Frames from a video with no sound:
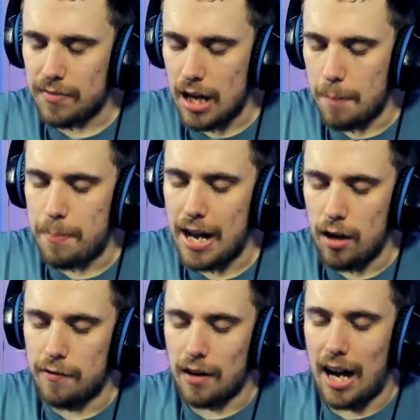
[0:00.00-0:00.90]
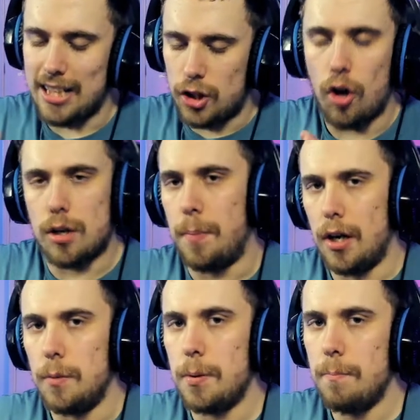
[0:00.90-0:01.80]
a bit of dog
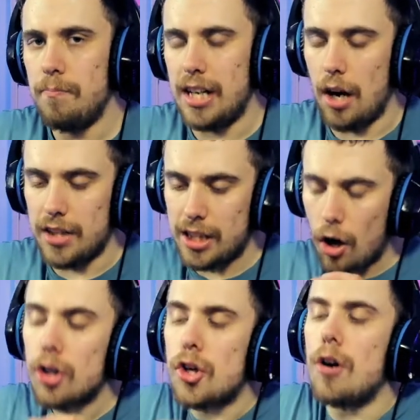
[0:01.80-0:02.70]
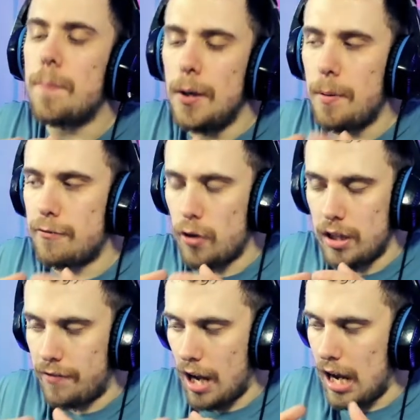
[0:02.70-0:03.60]
poop. You know, they've got a dog poop in front
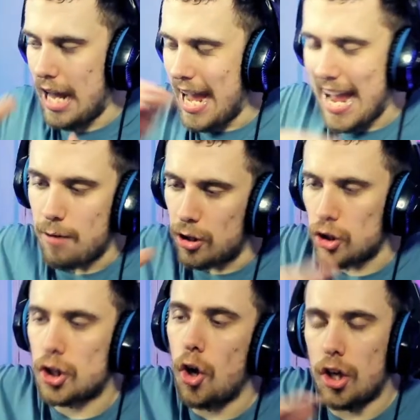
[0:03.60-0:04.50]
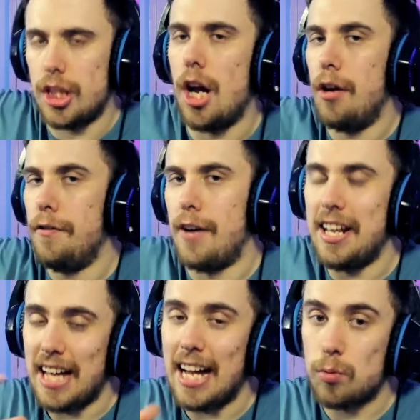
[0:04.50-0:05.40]
of you, we're just glossing over
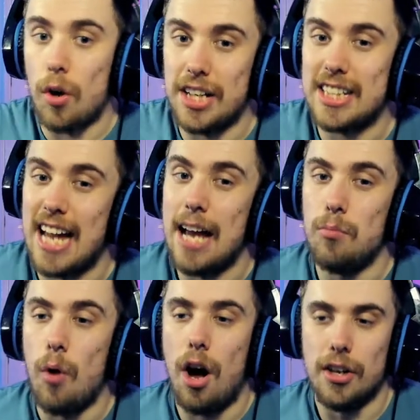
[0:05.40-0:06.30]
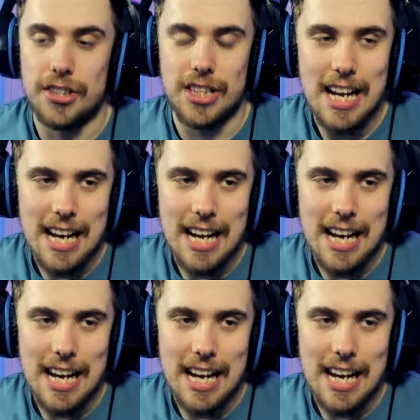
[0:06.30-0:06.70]
it. That's what this game was.